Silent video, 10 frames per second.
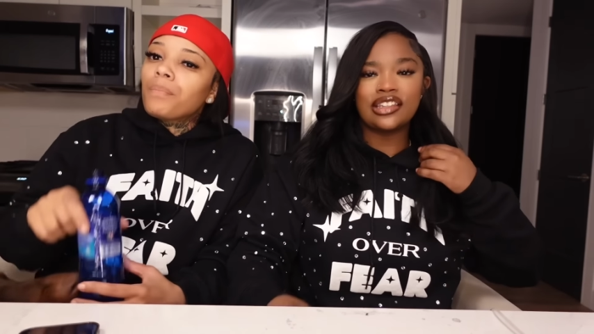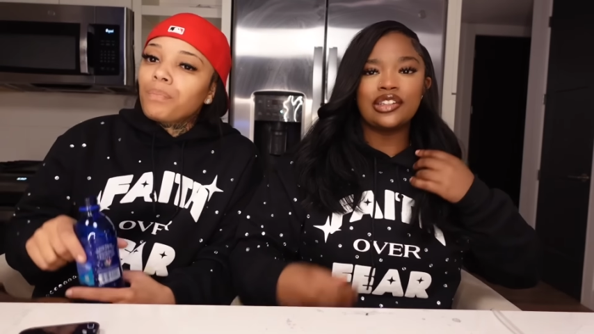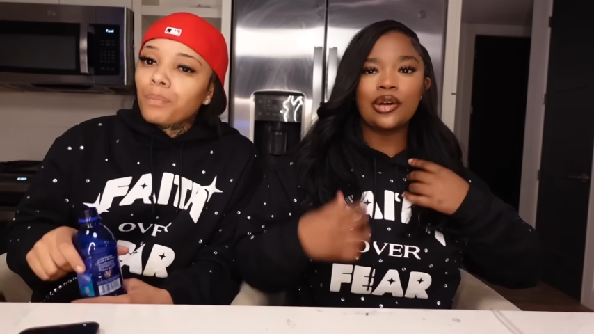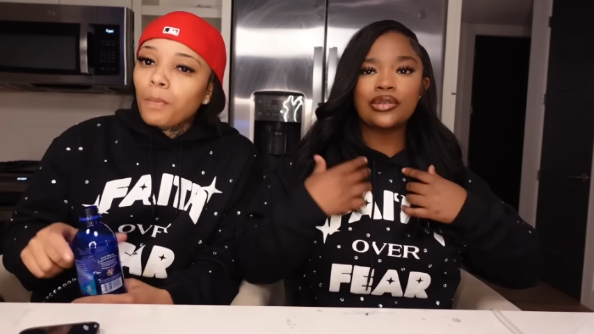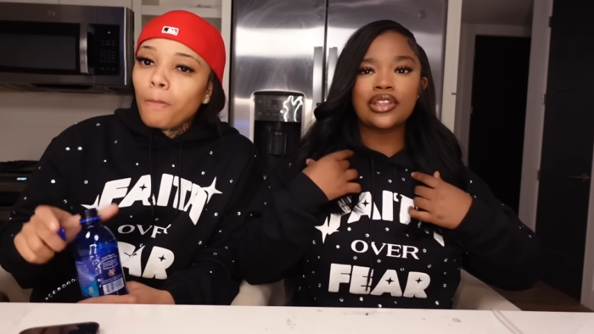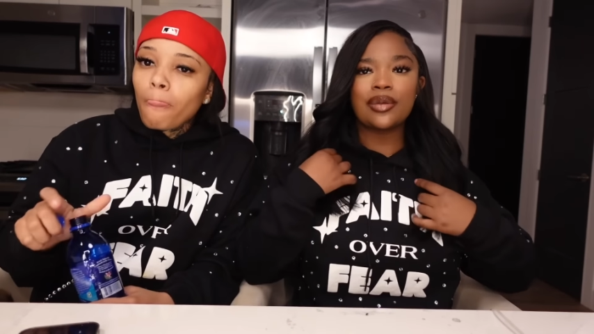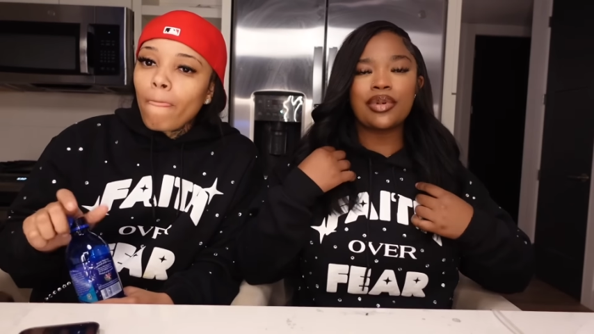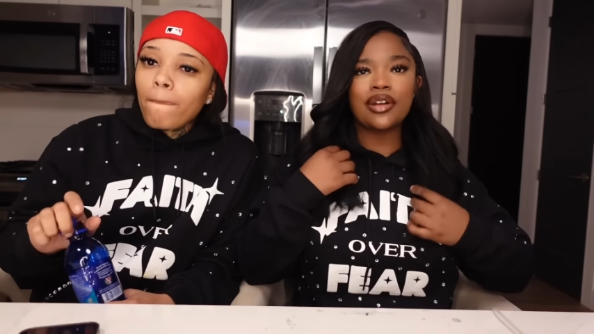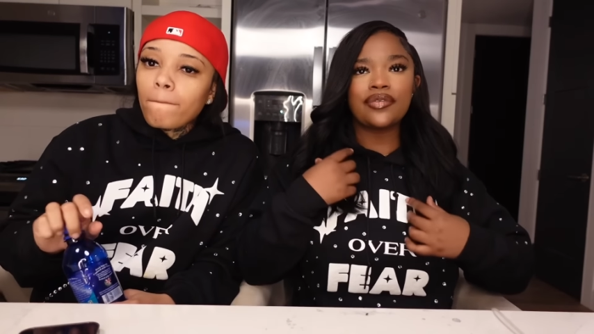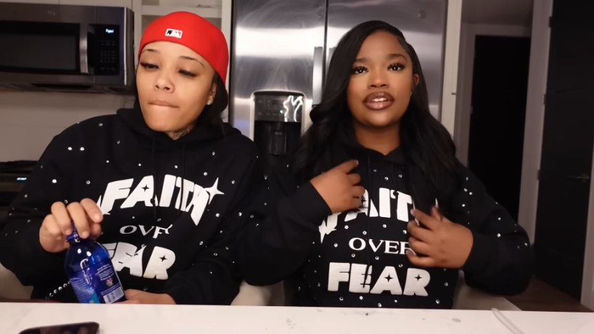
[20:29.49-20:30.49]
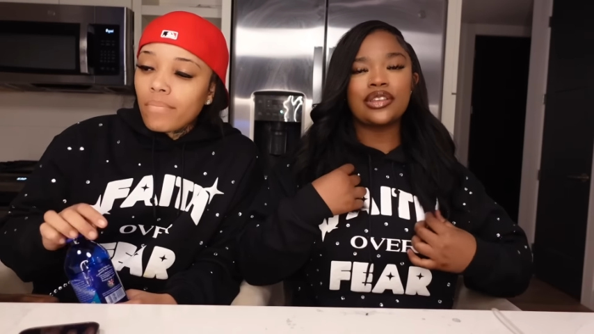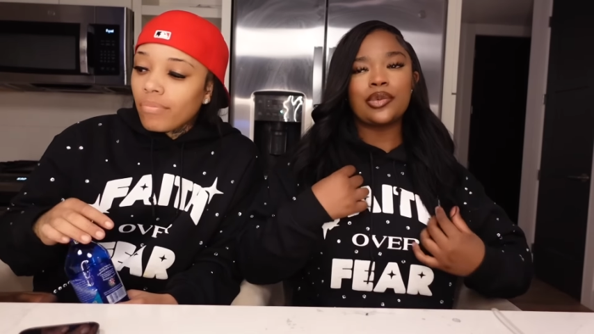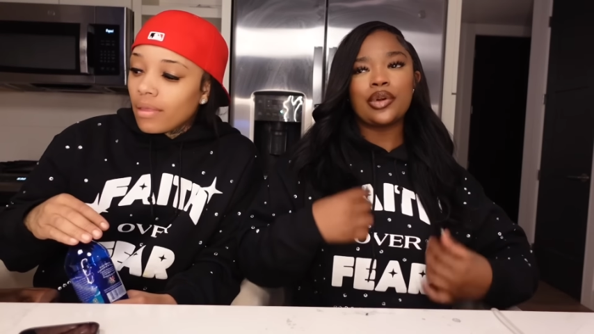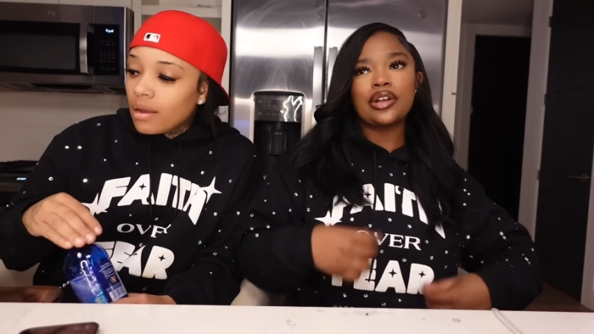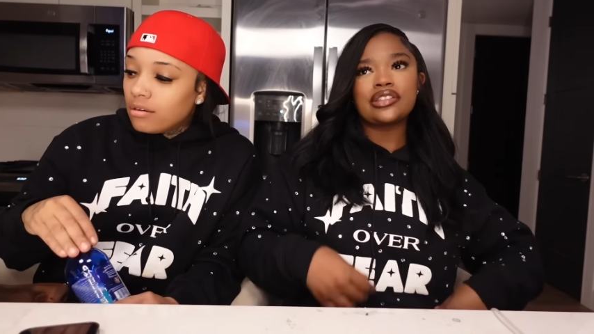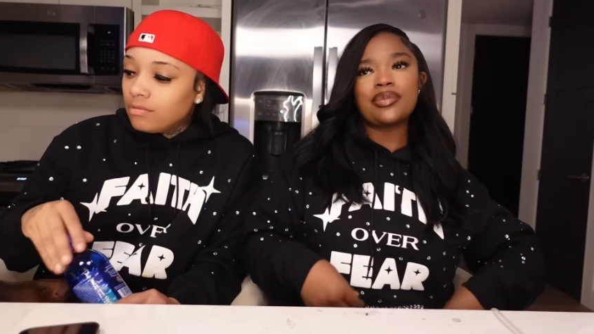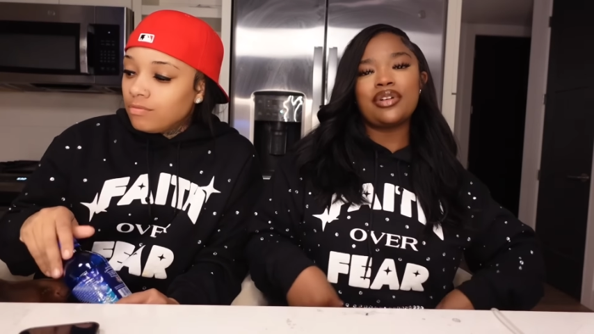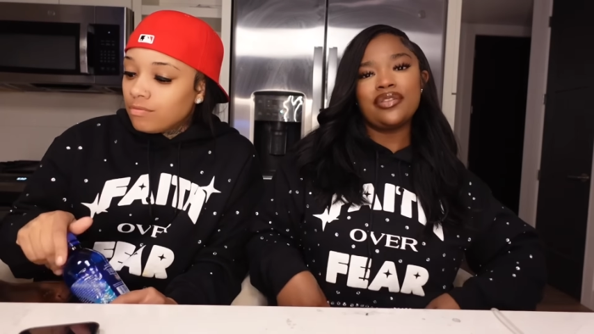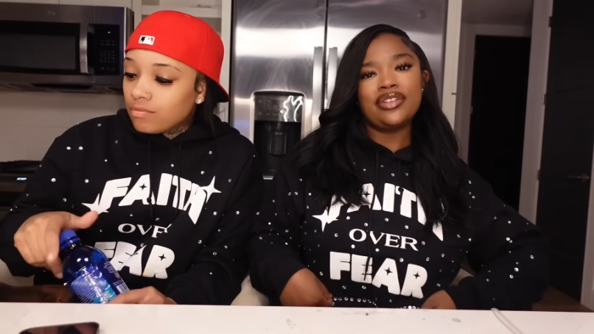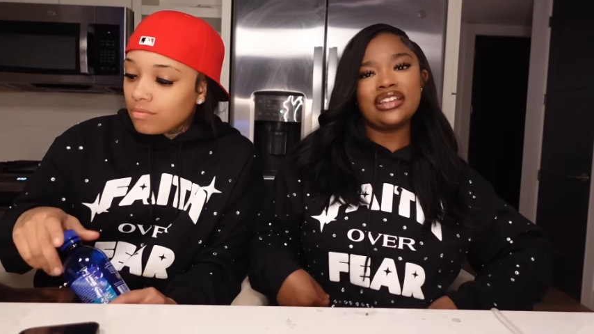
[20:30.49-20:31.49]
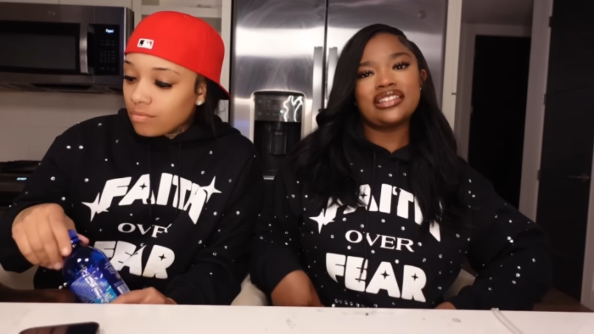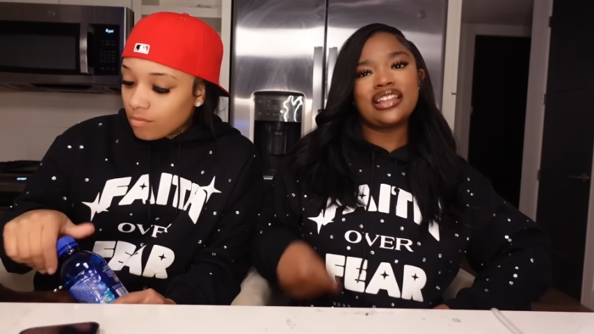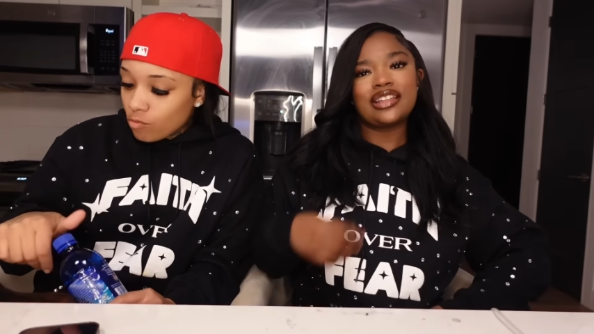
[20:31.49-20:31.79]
Speaker 1: The notes are perfect. The words are perfect. It's